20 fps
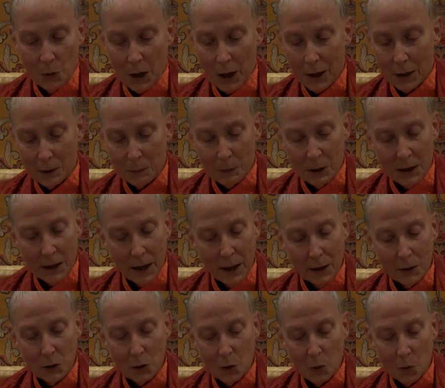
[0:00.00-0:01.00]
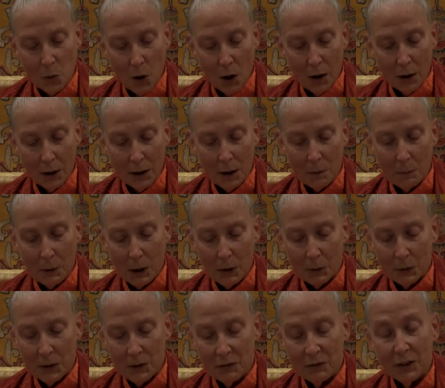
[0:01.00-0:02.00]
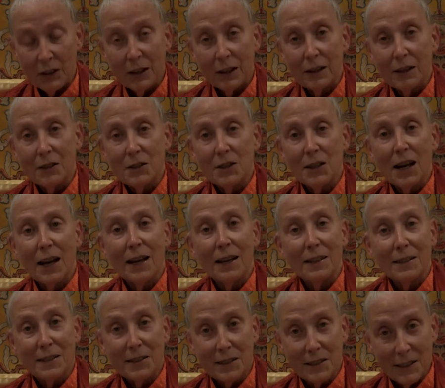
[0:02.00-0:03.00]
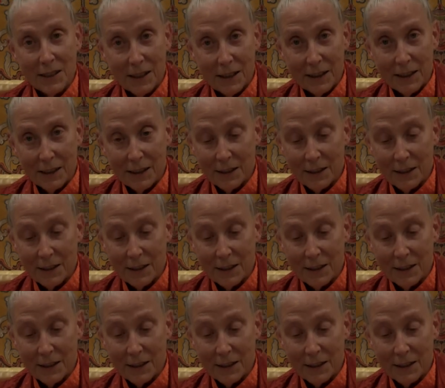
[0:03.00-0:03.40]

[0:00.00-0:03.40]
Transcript: and began to walk about the village and sing.